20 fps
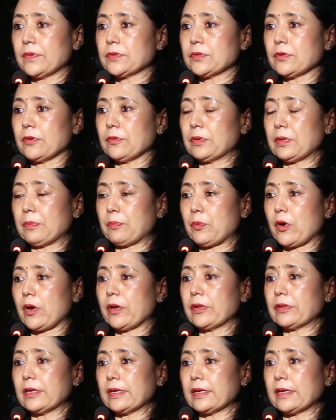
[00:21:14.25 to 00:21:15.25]
So
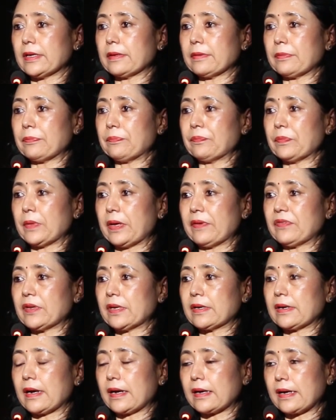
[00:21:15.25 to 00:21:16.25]
if
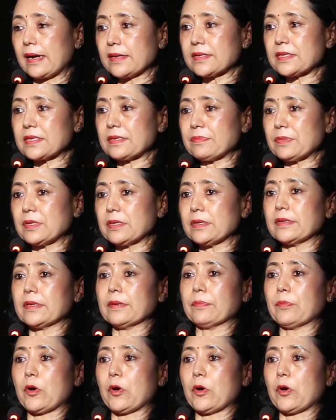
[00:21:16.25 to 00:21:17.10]
the customer,